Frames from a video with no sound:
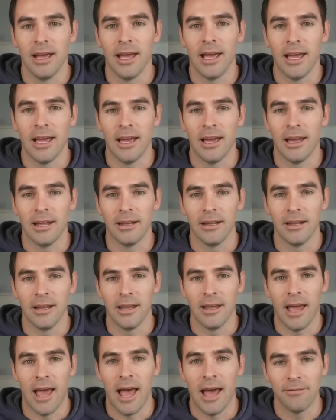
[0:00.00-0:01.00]
and
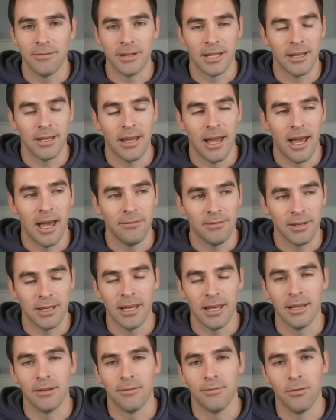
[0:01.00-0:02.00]

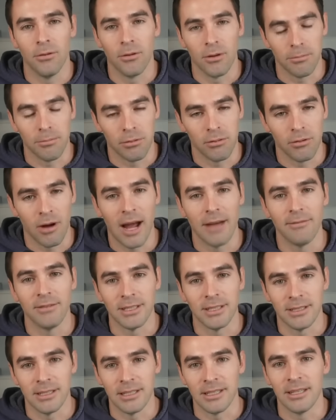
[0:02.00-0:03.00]
advocate for
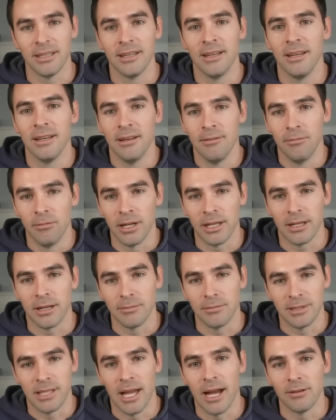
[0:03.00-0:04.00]
privacy when it
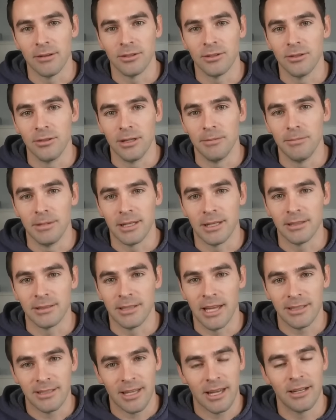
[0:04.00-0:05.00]
comes down to it, because
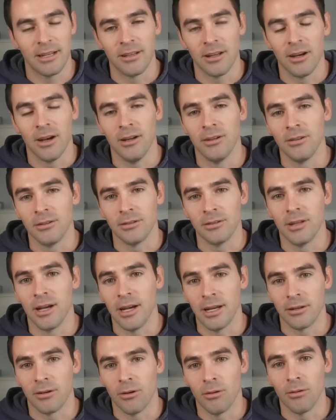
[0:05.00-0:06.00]
that's kind of the
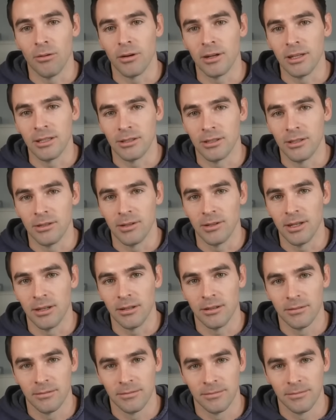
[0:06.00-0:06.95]
underlying core issue here.